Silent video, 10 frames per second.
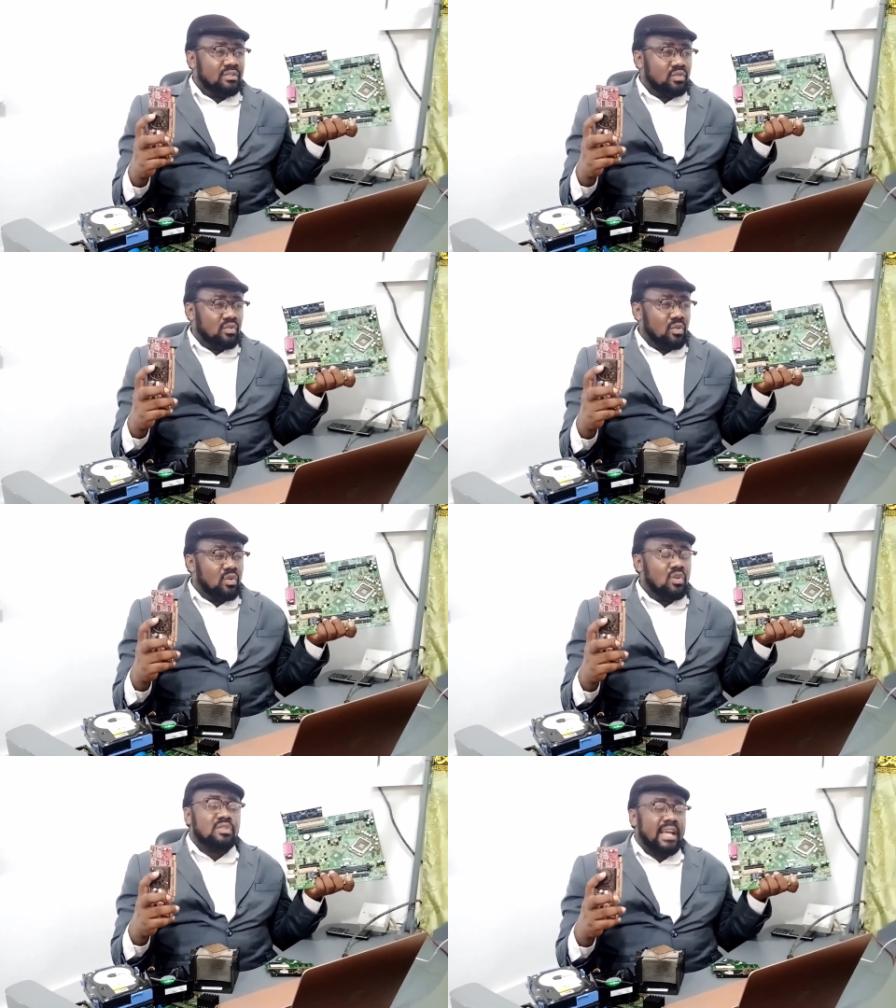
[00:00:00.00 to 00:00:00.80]
So
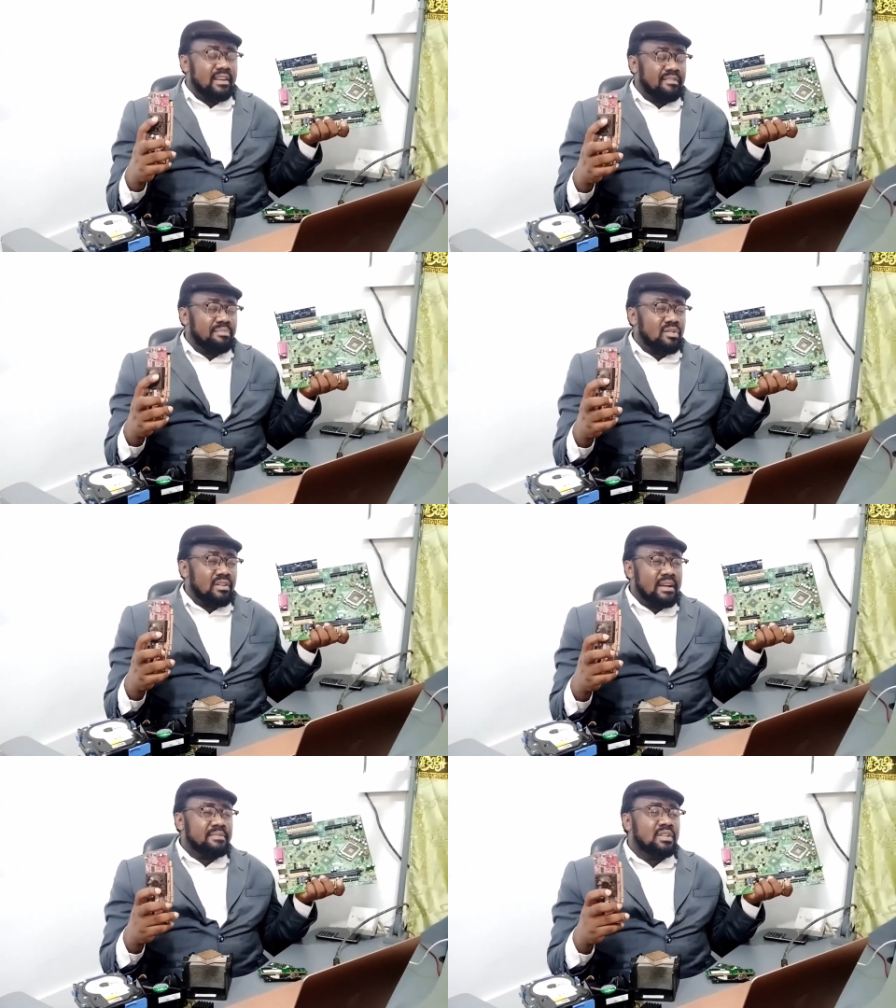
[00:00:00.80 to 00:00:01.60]
those kind of
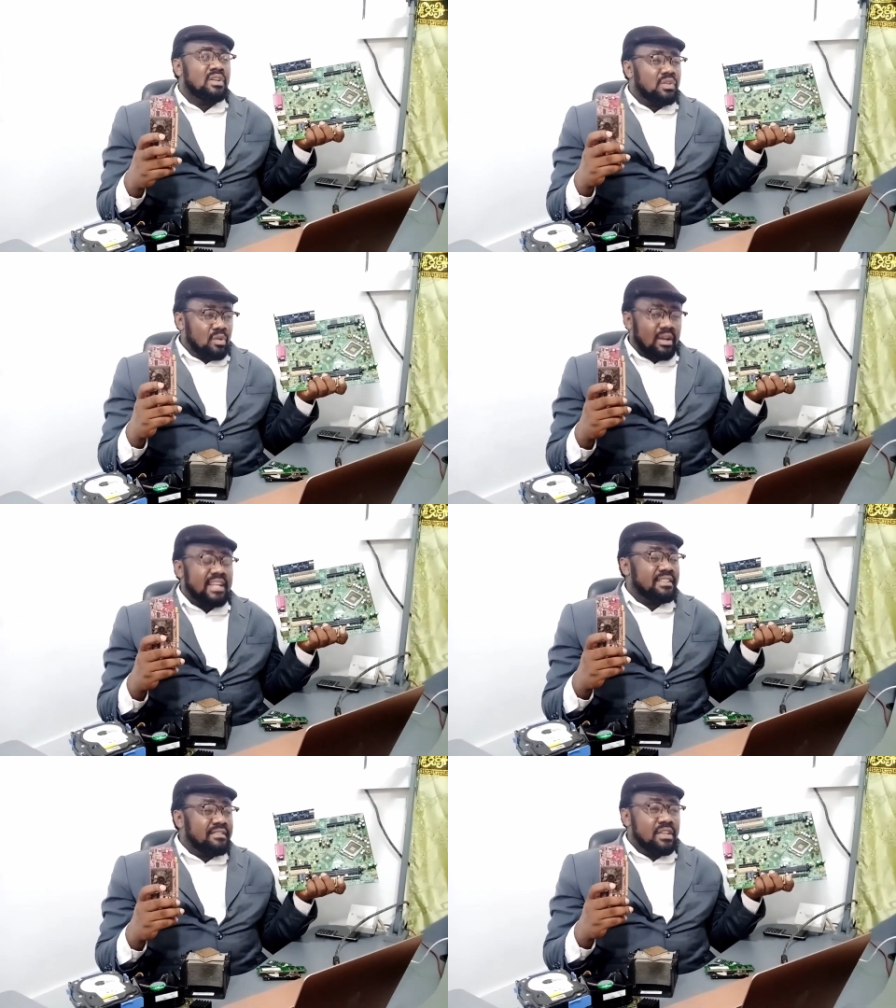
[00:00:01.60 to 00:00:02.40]
programs, You
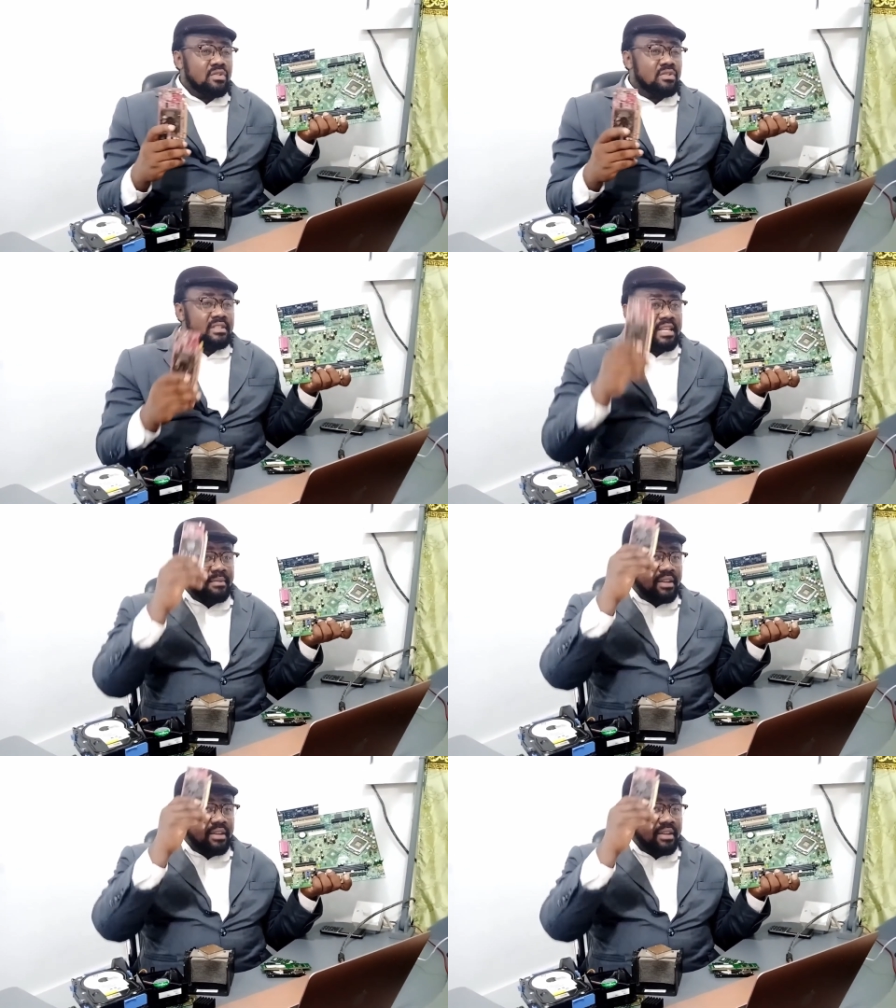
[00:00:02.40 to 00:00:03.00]
can't even use them